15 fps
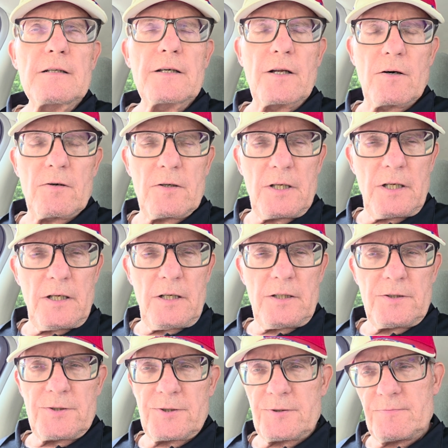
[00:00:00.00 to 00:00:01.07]
You know,
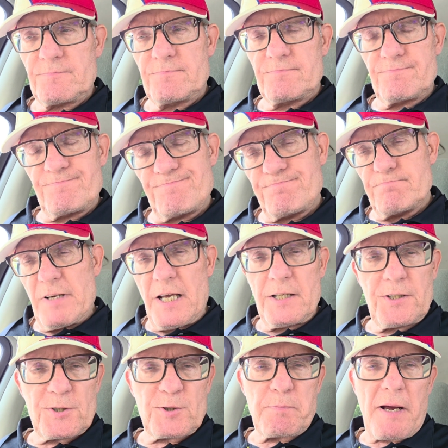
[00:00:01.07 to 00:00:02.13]
he's
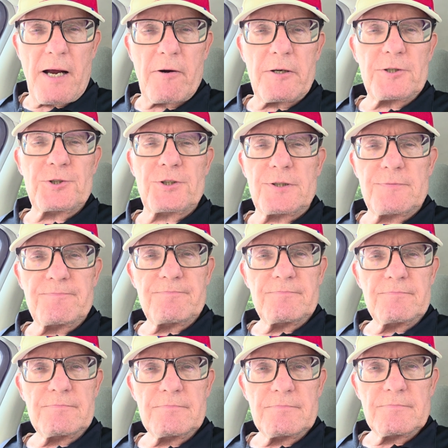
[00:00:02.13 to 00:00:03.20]
being disparaged,
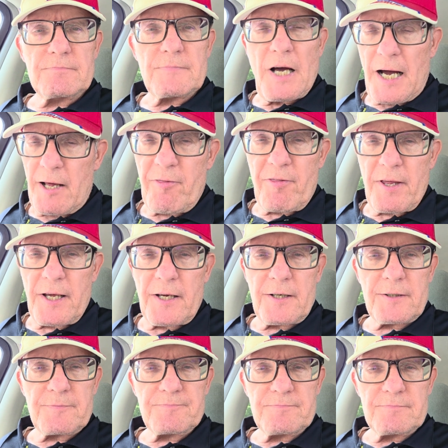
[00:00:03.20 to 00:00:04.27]
I
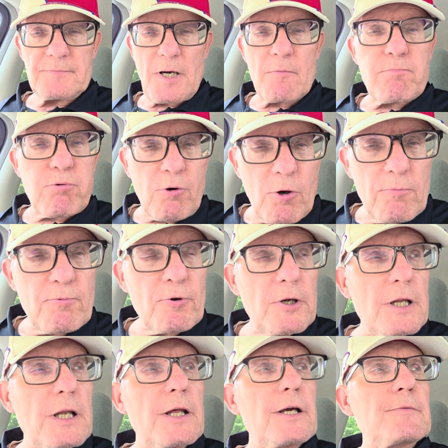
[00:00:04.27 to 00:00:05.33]
think,
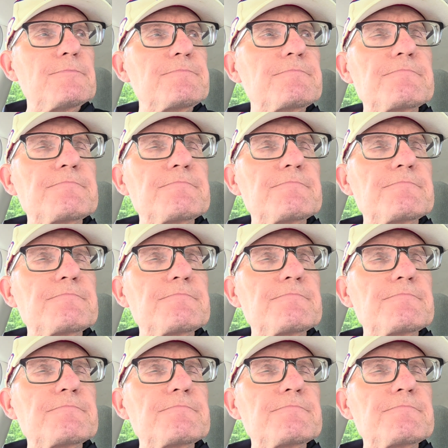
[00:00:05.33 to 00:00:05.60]
appropriately.